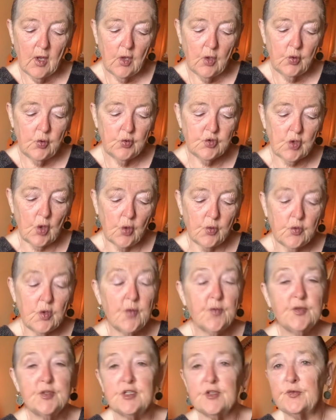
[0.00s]
who don't know
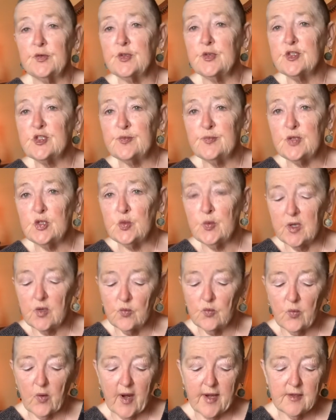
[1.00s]
the difference between
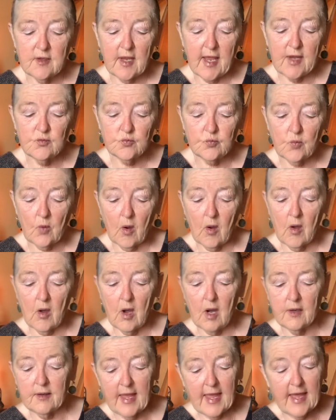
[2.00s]
right and
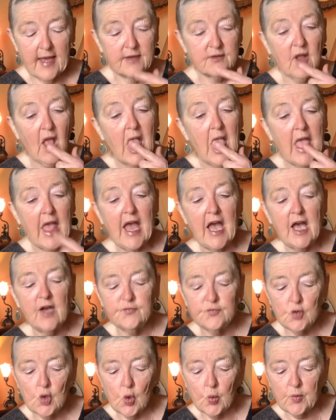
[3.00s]
wrong, and have
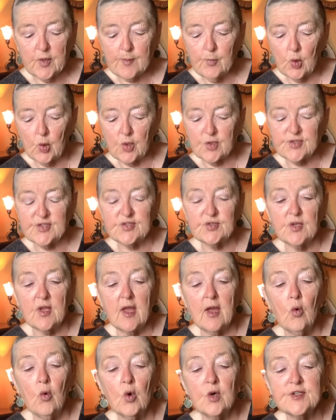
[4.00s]
no remorse
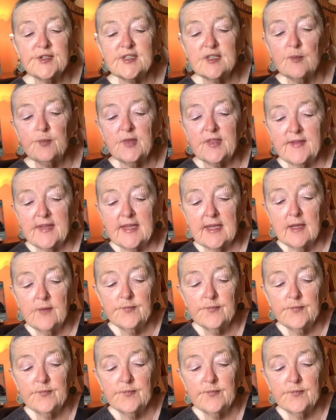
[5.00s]
or sympathy